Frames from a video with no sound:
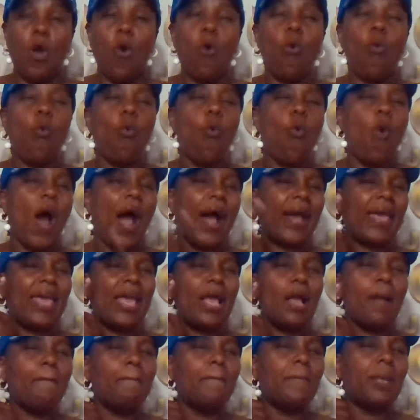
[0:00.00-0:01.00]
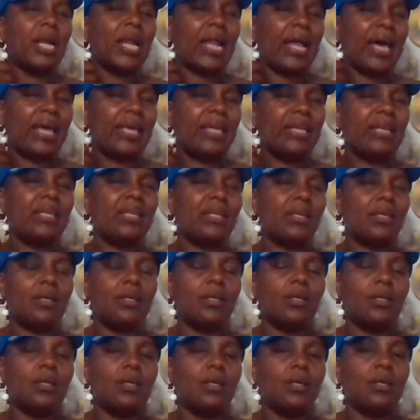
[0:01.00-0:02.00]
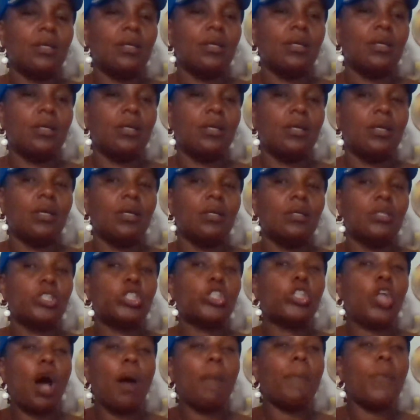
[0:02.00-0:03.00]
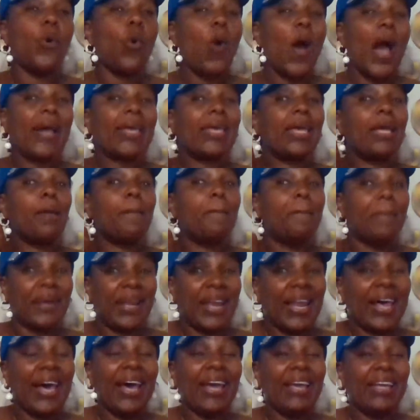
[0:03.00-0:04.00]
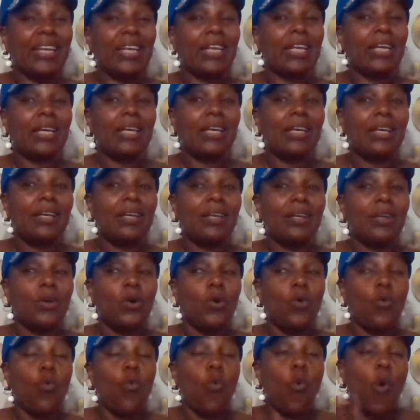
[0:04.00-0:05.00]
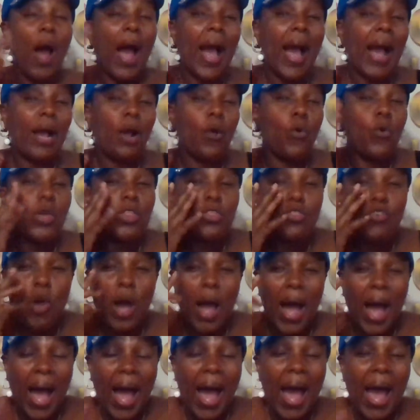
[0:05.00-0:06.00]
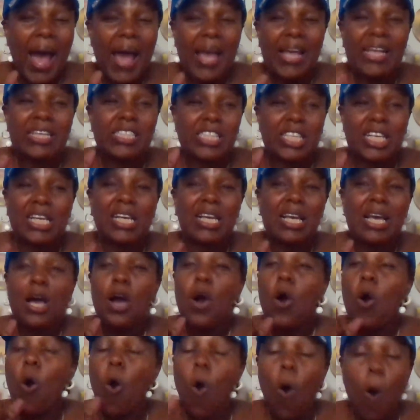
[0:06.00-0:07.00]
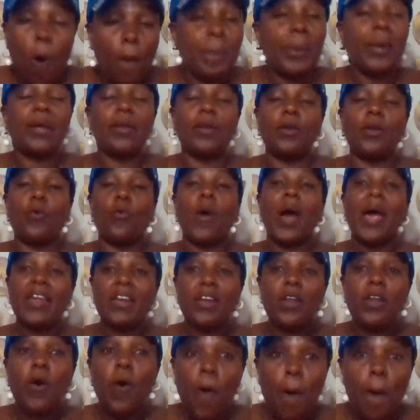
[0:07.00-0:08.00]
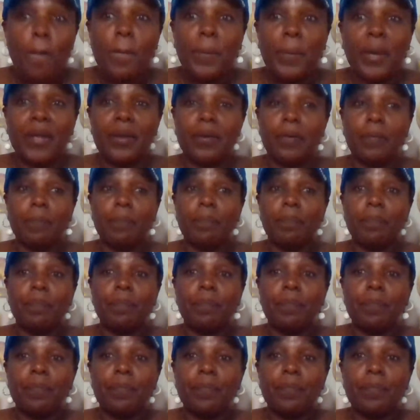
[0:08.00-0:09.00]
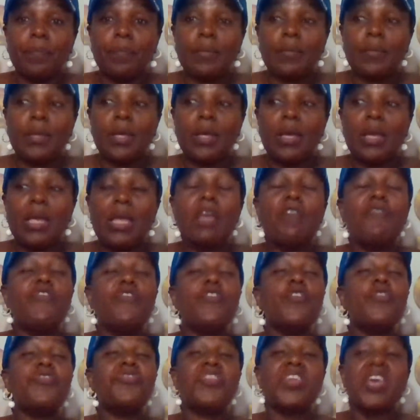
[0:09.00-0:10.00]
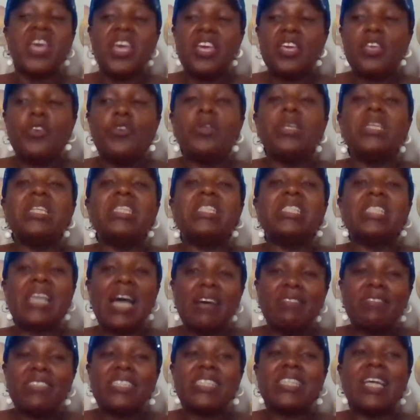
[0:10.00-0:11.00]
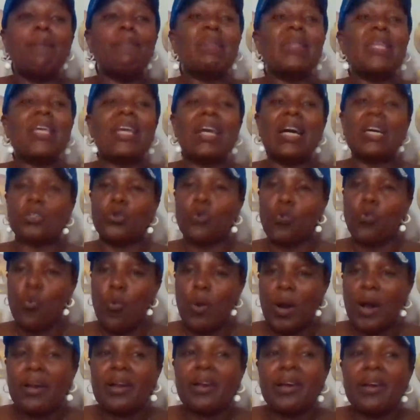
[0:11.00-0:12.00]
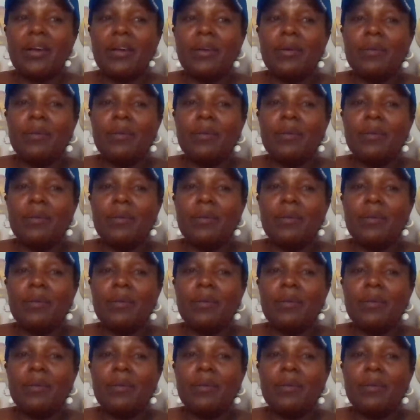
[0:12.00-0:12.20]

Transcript: Working blind. Stop working blind. Work with your eyes open, wide open. If you think you deserve something at work